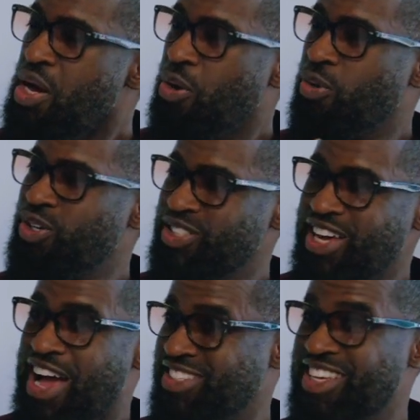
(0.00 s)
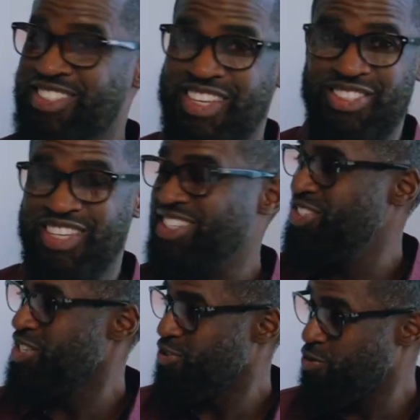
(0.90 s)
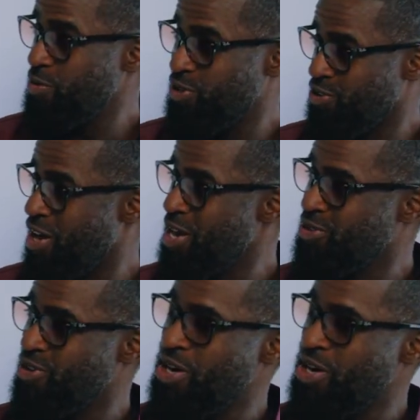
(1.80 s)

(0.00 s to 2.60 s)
Well, yeah, I say Section 8 because it's easy for people to grasp, right?